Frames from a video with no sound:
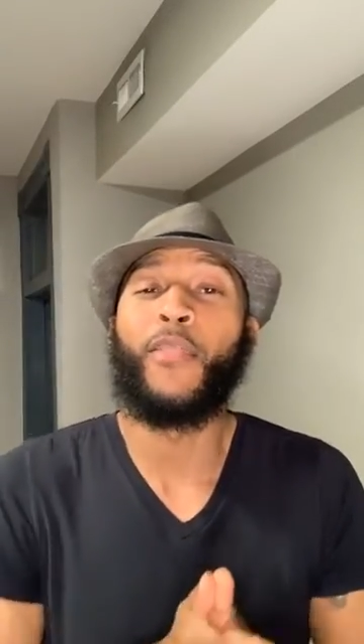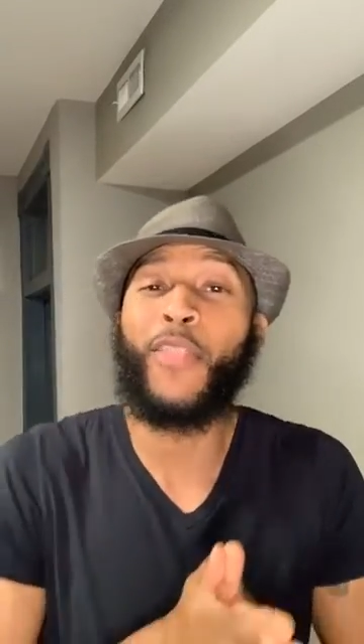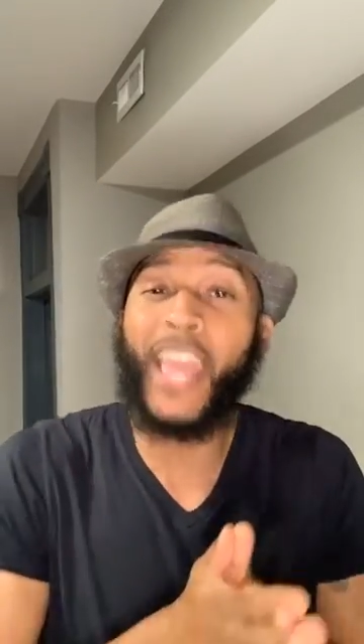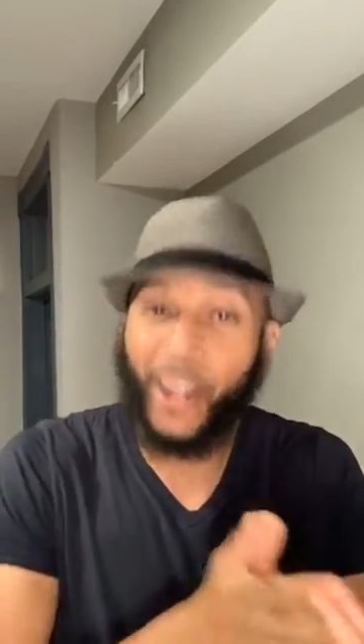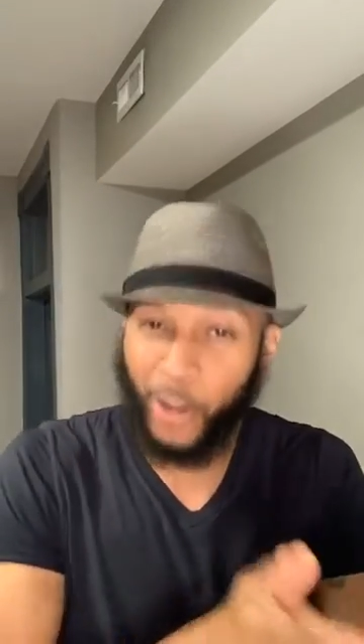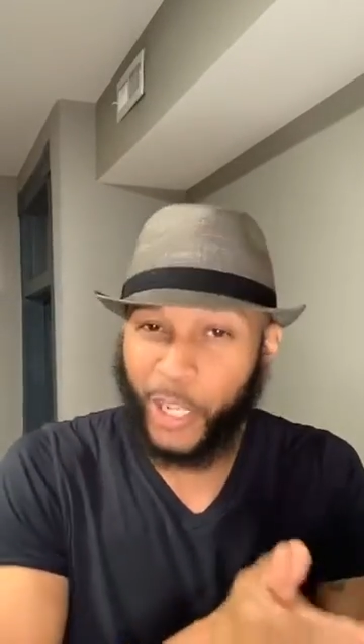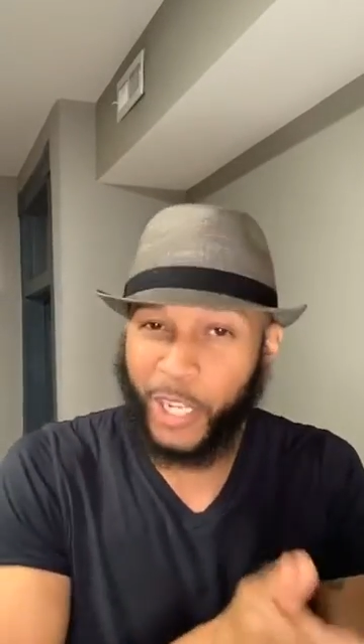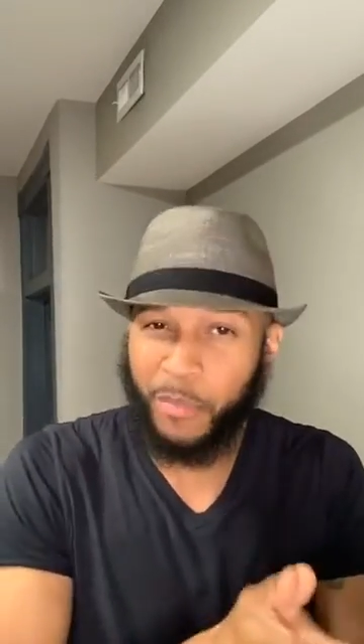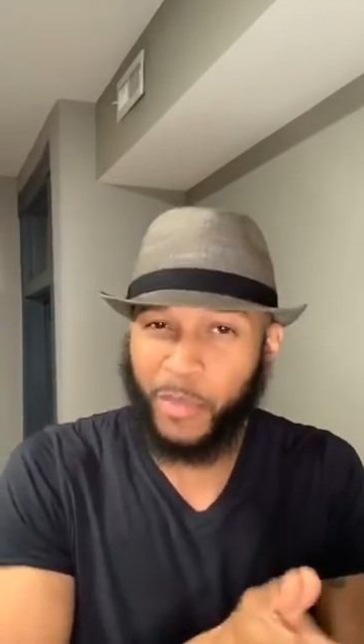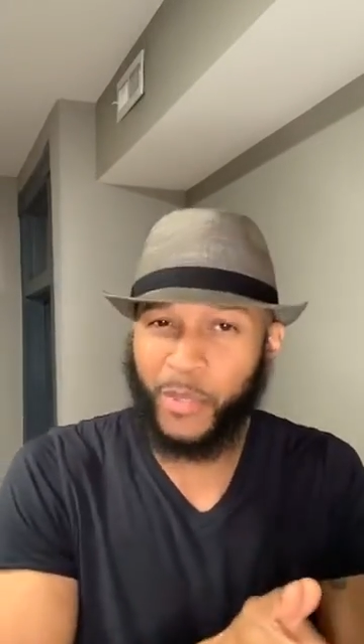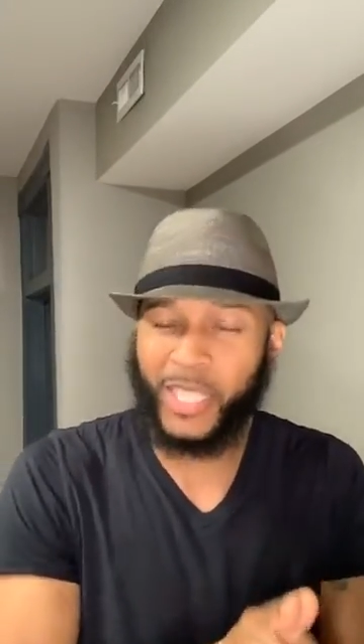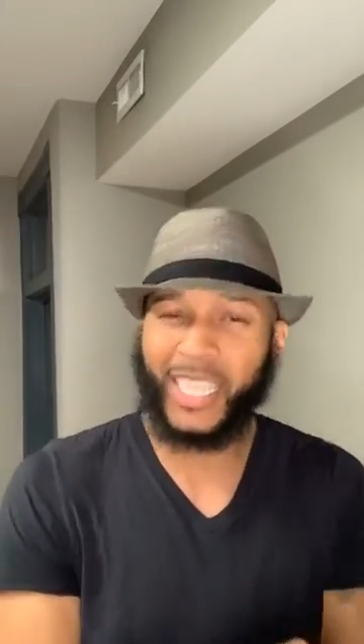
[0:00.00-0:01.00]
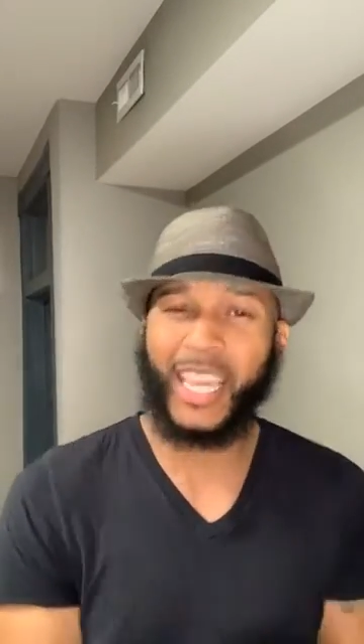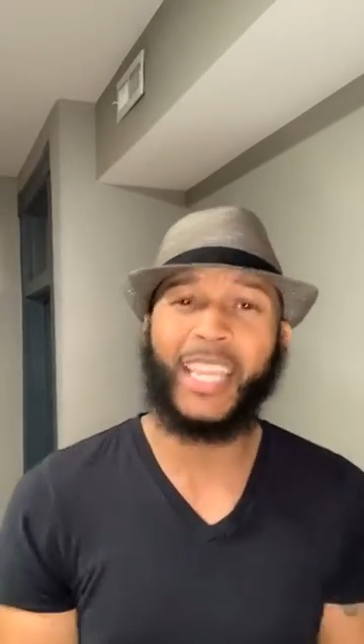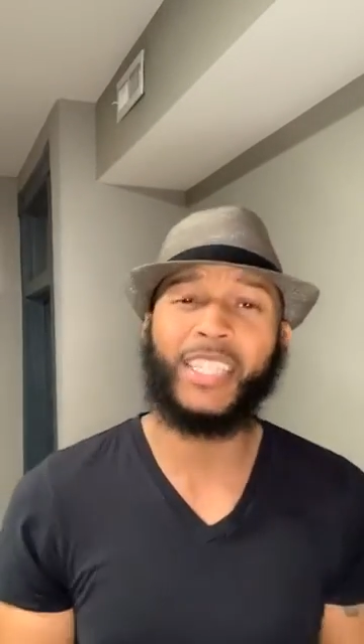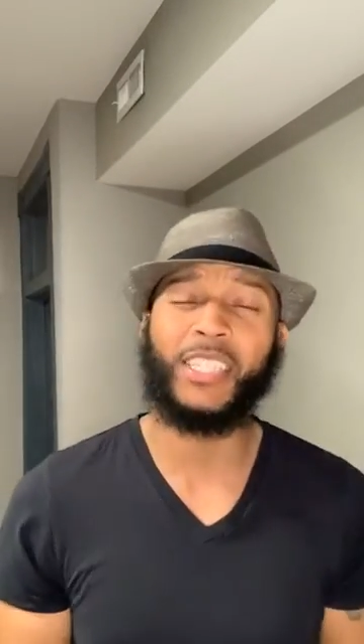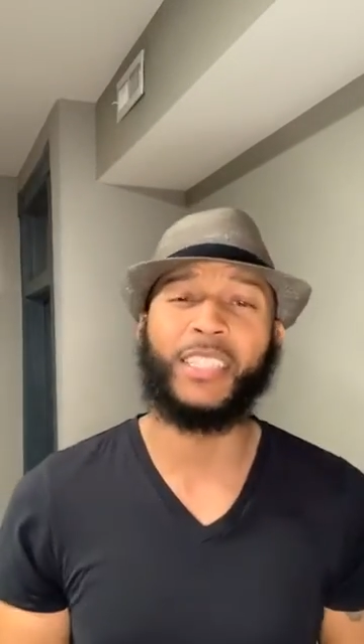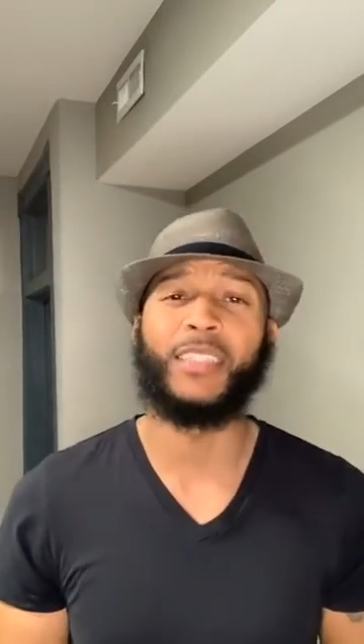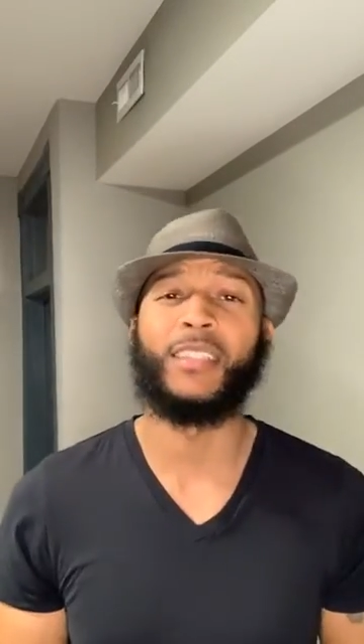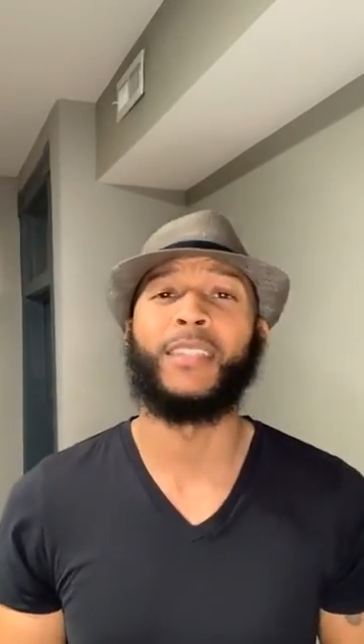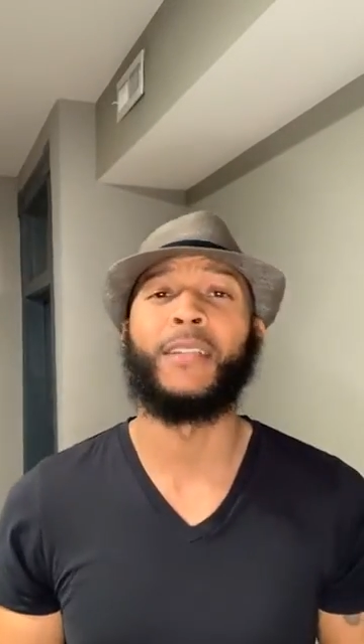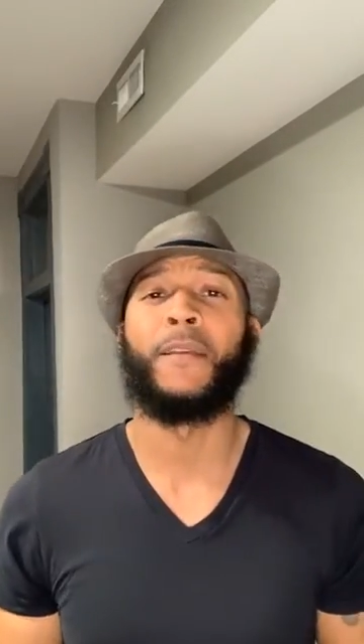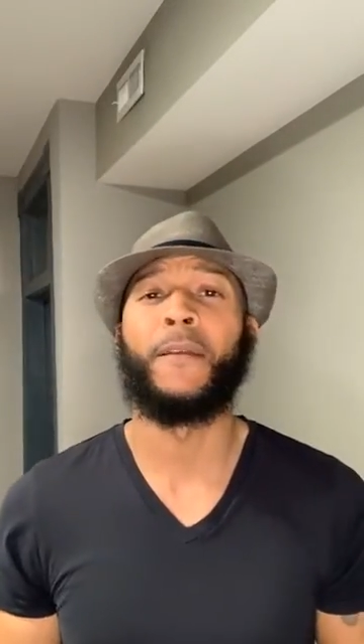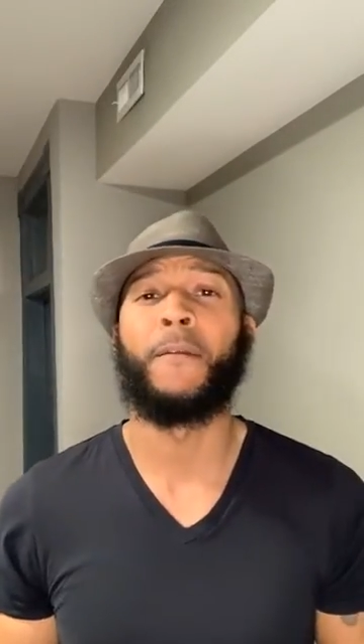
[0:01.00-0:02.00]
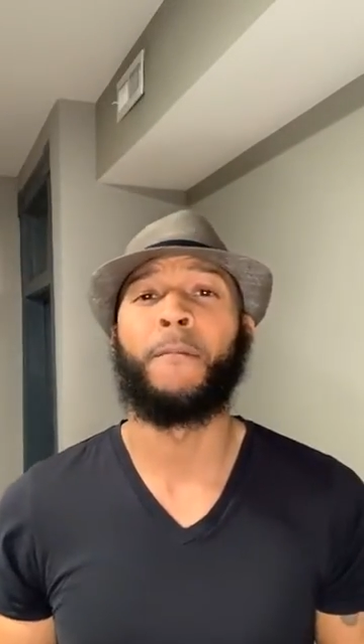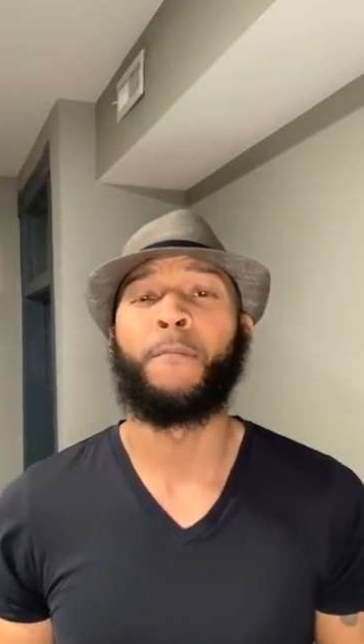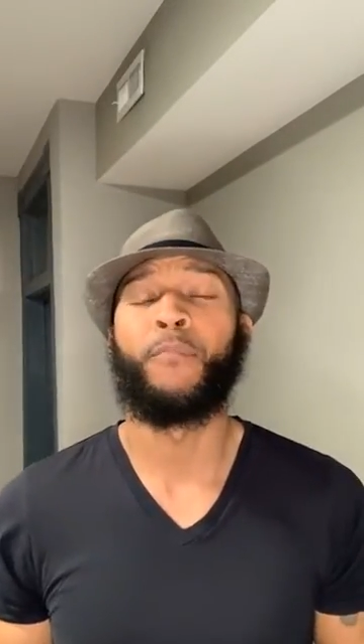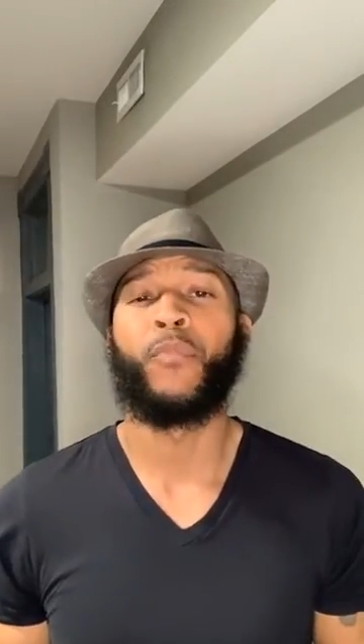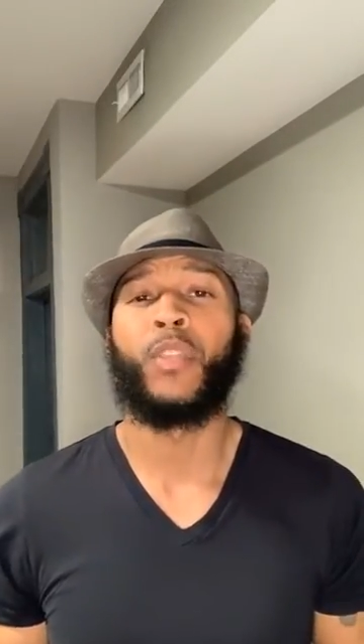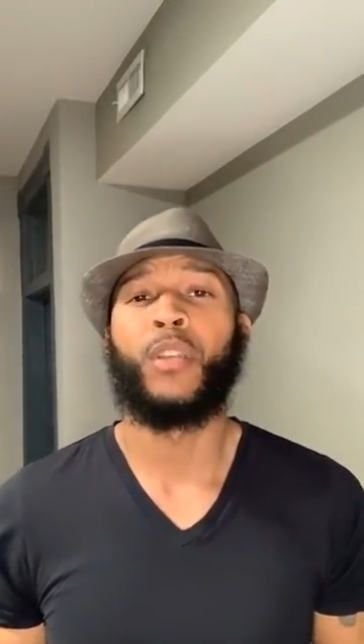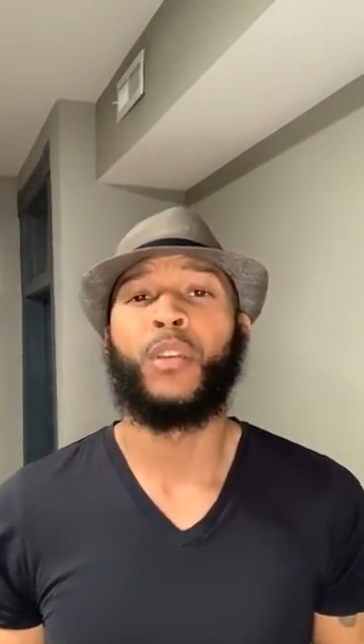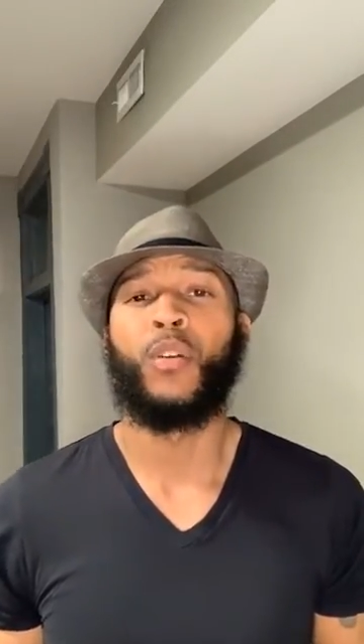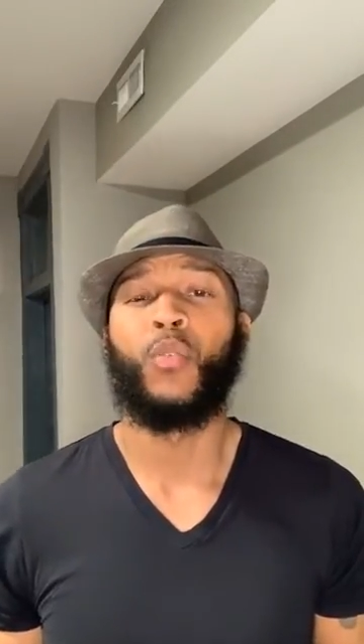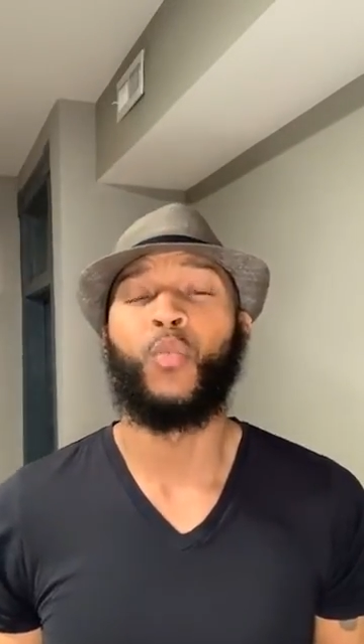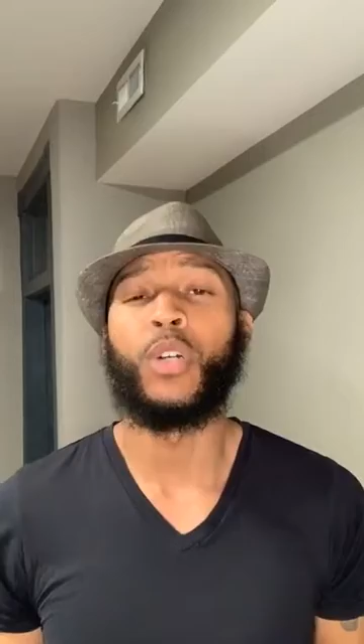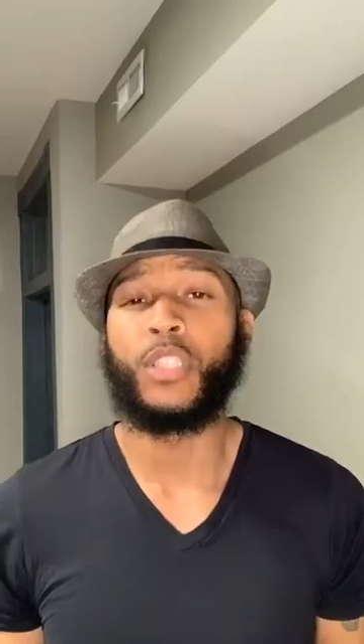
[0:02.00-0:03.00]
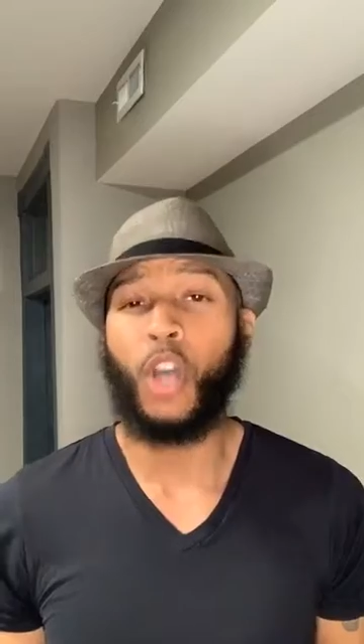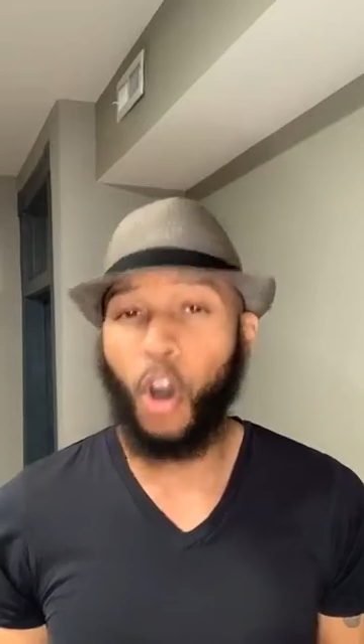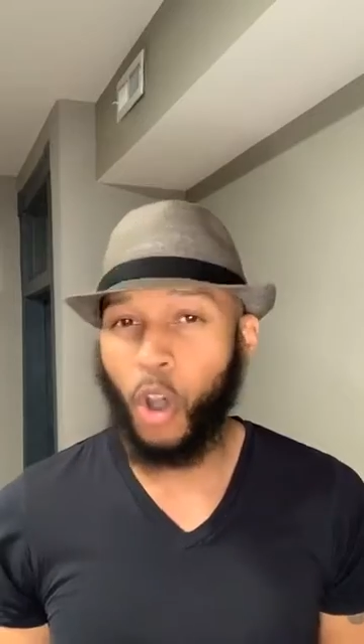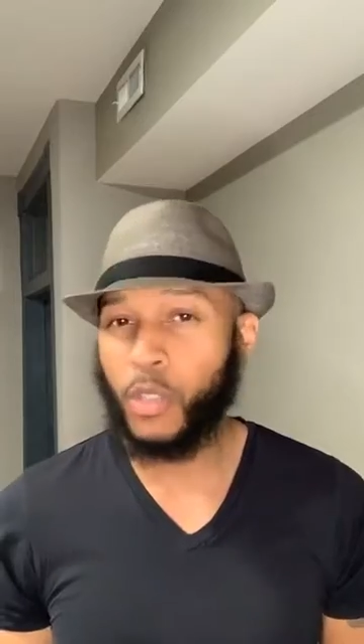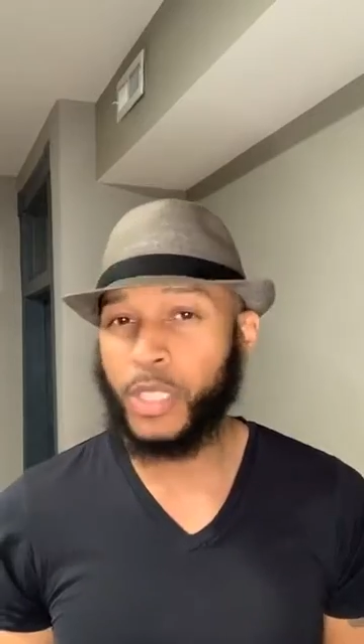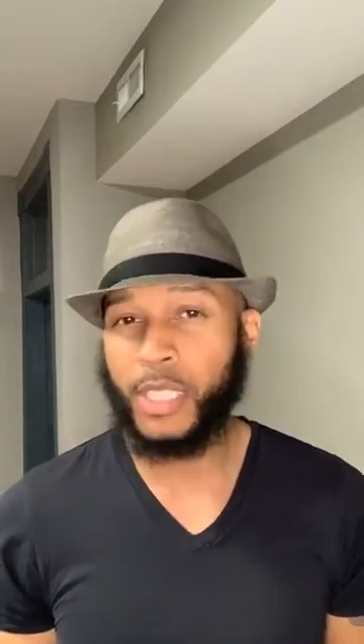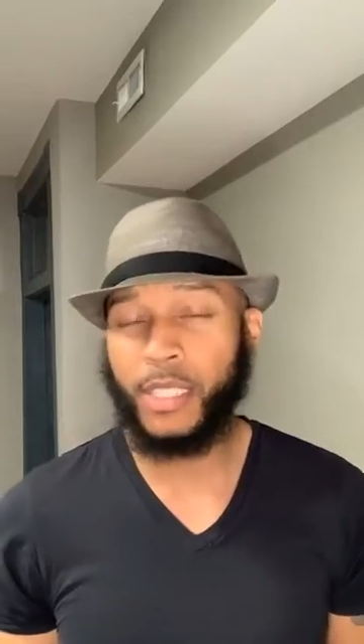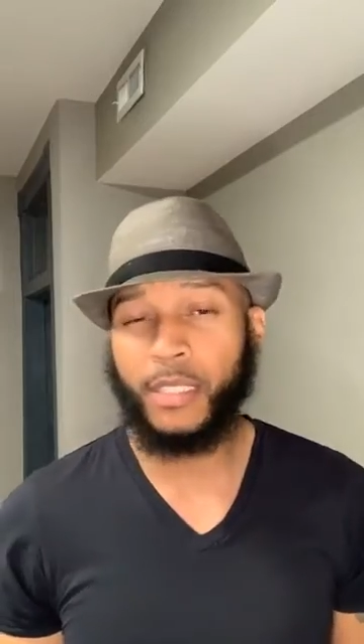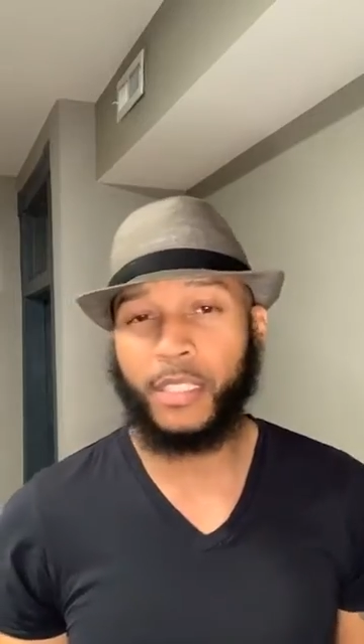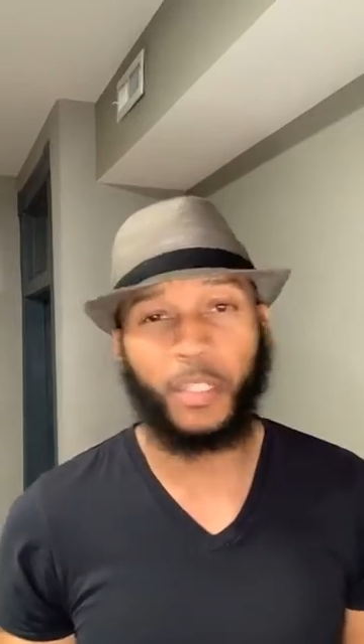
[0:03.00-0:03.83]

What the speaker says: their communication was halted,